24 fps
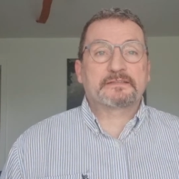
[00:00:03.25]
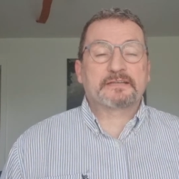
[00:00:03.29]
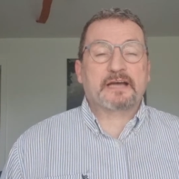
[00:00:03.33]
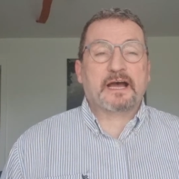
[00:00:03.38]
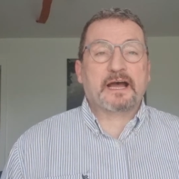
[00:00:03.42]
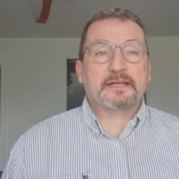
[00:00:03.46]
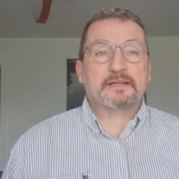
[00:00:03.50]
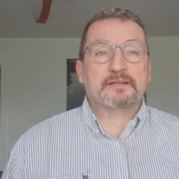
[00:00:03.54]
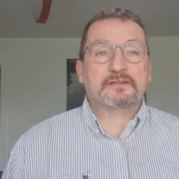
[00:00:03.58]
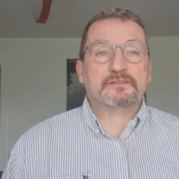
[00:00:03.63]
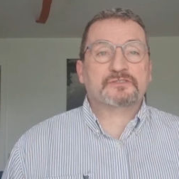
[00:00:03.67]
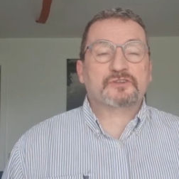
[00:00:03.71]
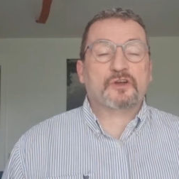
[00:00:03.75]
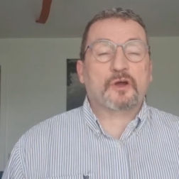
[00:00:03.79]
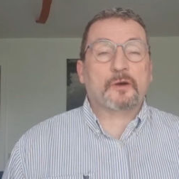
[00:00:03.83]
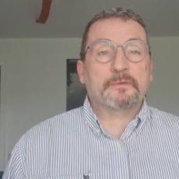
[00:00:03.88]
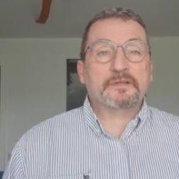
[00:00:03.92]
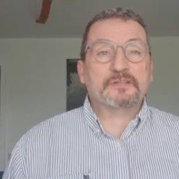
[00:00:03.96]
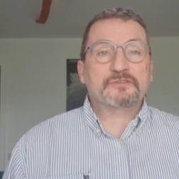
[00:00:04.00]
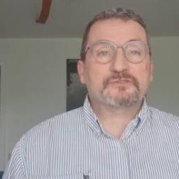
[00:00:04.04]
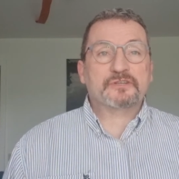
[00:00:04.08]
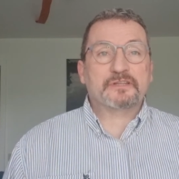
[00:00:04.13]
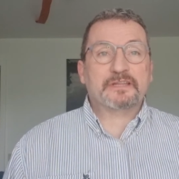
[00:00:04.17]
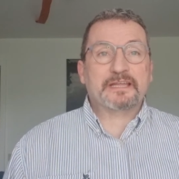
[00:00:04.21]
tyres
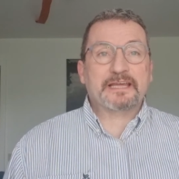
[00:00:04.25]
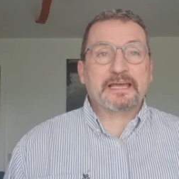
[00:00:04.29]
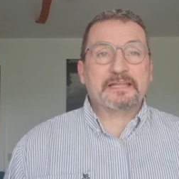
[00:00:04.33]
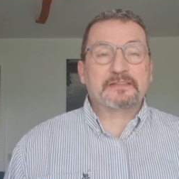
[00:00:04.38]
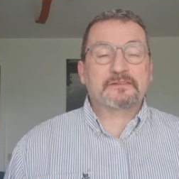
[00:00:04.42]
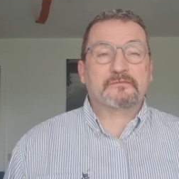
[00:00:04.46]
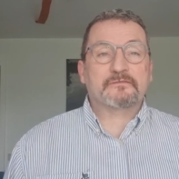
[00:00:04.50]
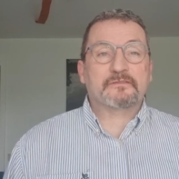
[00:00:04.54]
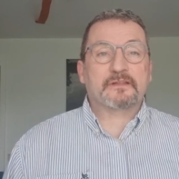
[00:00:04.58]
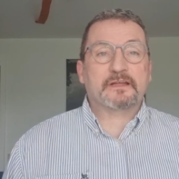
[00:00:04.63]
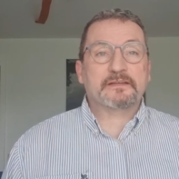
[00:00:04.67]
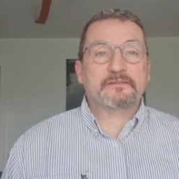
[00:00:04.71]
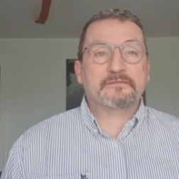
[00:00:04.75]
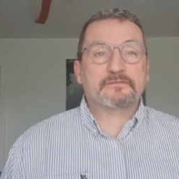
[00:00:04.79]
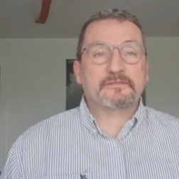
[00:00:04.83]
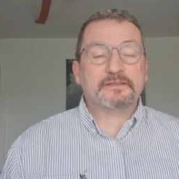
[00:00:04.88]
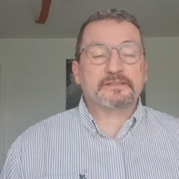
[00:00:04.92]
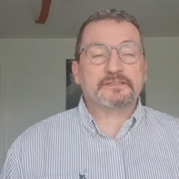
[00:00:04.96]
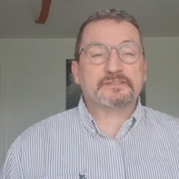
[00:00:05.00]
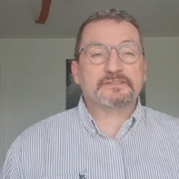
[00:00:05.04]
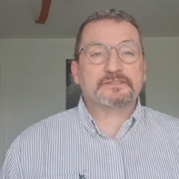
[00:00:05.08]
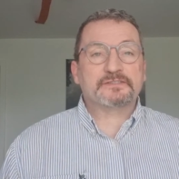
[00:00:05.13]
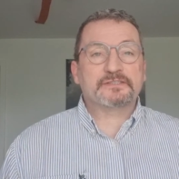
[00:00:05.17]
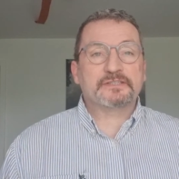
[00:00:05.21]
coming to the end of life
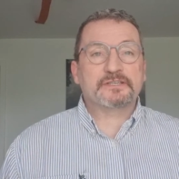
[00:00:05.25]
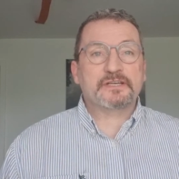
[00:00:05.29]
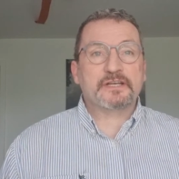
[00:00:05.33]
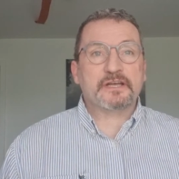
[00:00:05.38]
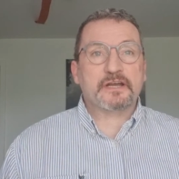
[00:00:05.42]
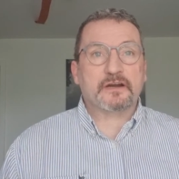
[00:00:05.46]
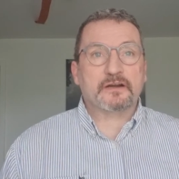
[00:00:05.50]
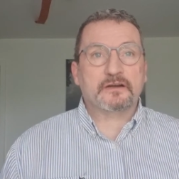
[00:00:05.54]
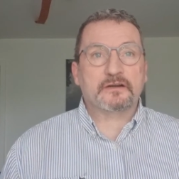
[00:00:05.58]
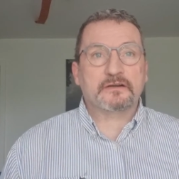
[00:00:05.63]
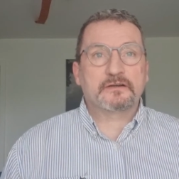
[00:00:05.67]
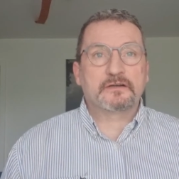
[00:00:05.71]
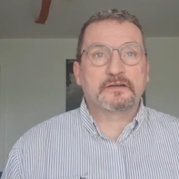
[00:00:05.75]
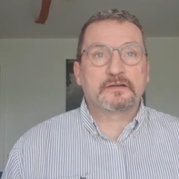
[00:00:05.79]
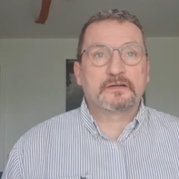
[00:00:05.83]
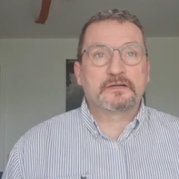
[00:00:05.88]
each year,